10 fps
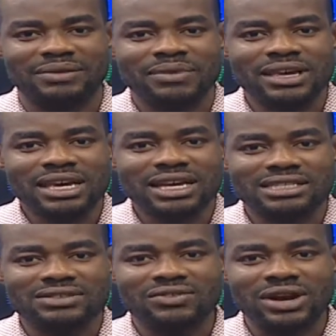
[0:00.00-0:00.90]

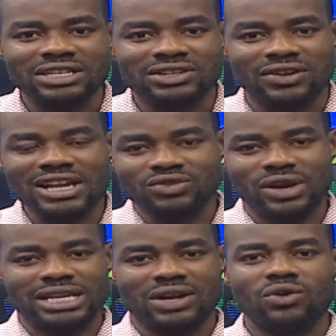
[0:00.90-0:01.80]
It's
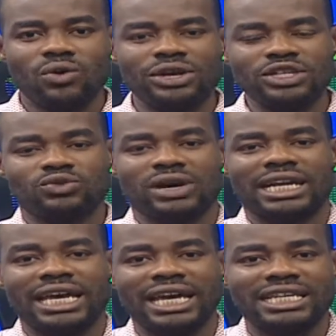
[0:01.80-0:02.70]
gradually going to an
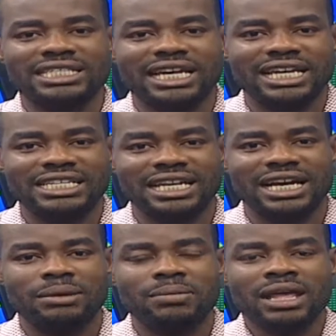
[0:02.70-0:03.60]
end. And
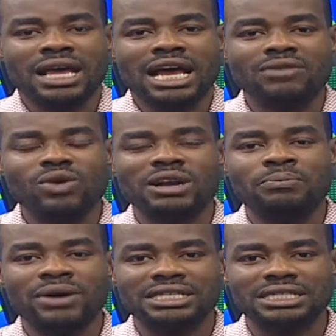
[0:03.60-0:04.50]
I have one
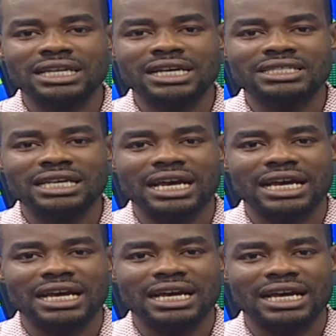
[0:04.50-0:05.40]
passionate
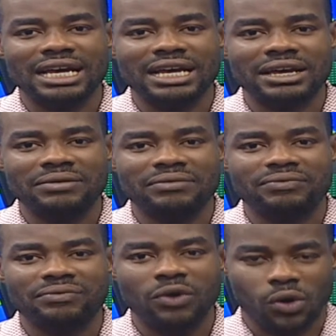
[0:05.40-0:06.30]

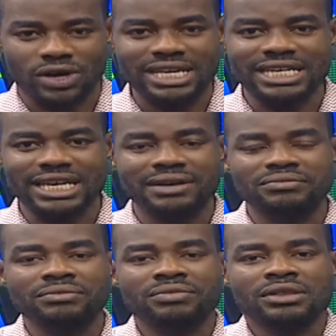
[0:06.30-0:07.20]
colleague here.
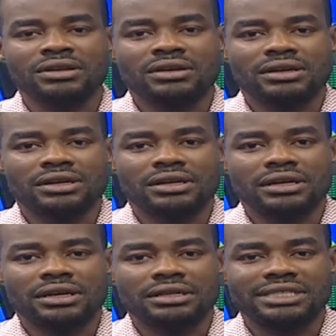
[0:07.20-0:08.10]

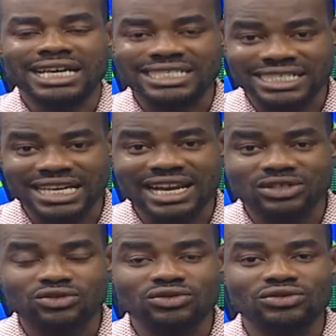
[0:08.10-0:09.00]
She has decided
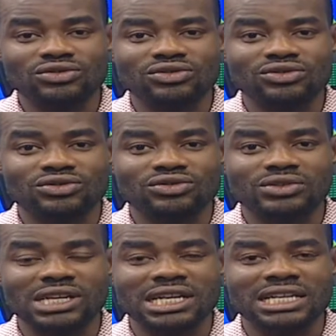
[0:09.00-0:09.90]
to
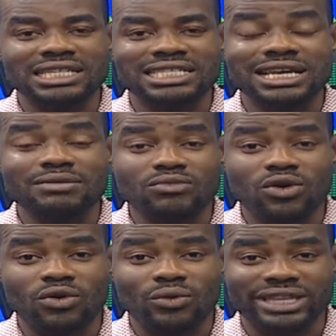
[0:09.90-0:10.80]
really stay
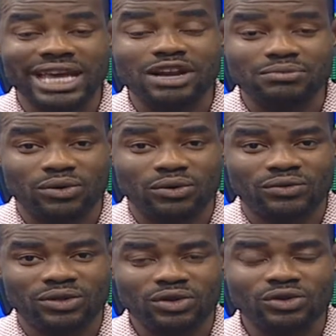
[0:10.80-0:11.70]
more with handball.
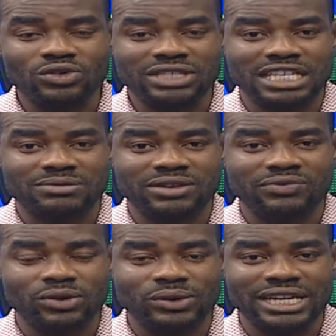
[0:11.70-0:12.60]
Although she has been
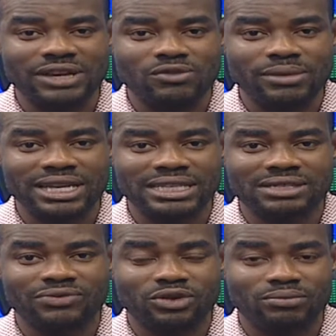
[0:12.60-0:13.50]
following the women's
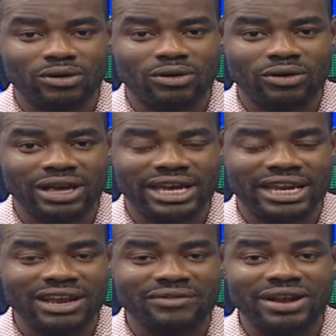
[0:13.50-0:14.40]
football
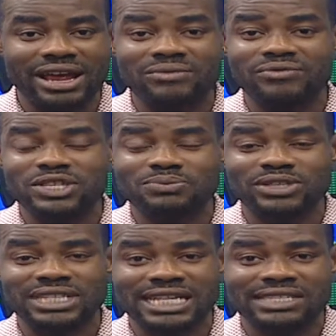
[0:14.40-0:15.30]
and every
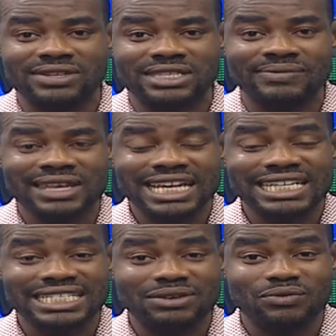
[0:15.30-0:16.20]
sporting activity
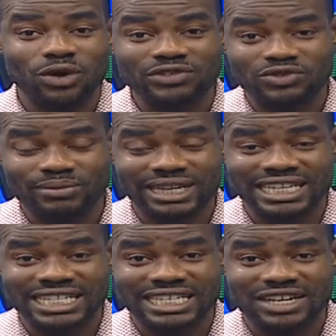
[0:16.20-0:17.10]
that involves women in
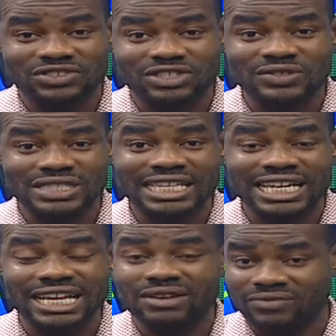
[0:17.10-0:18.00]
this country, you see her
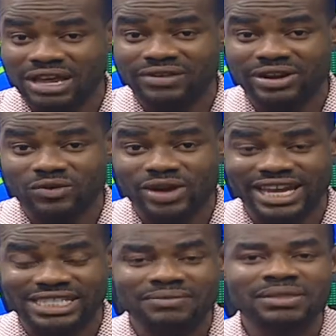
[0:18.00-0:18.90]
there very, very
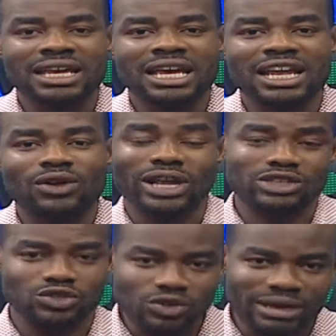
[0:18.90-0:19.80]
quiet and
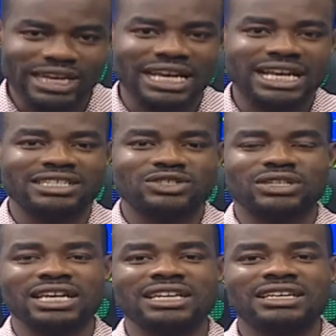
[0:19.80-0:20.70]
unassuming. And
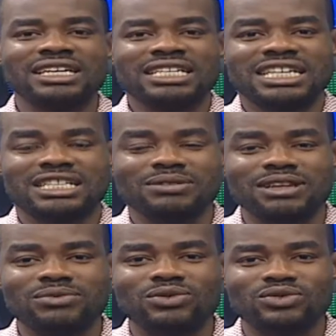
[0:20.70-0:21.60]
today, she has been
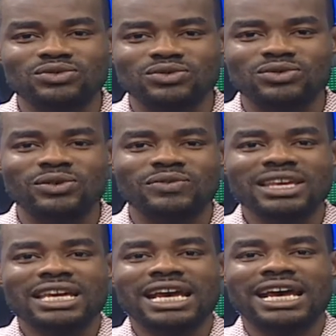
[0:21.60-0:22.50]
able to
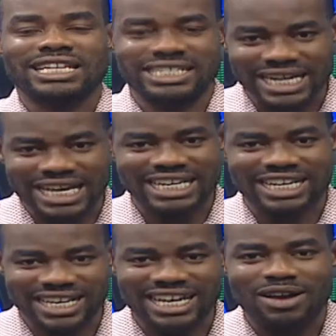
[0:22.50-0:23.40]
trek
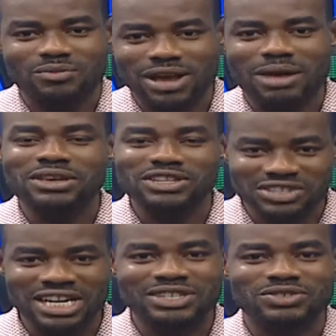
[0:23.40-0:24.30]

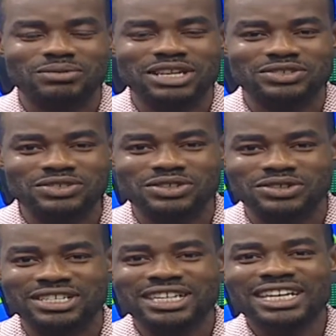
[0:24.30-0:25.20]
to my
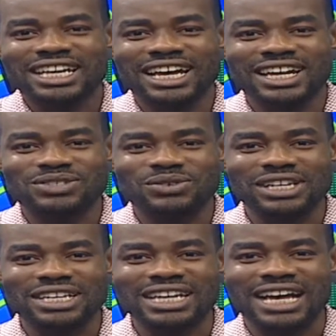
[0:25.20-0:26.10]
studios to
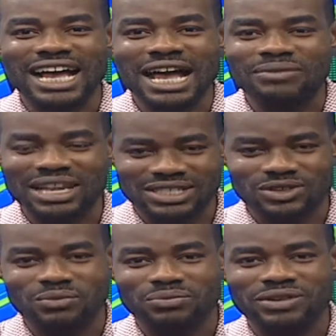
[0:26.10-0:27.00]
really have a little
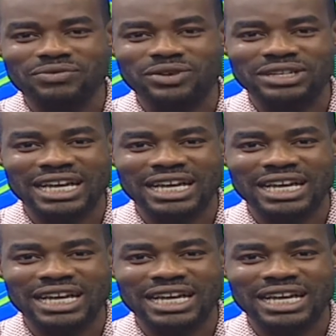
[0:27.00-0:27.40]
brief on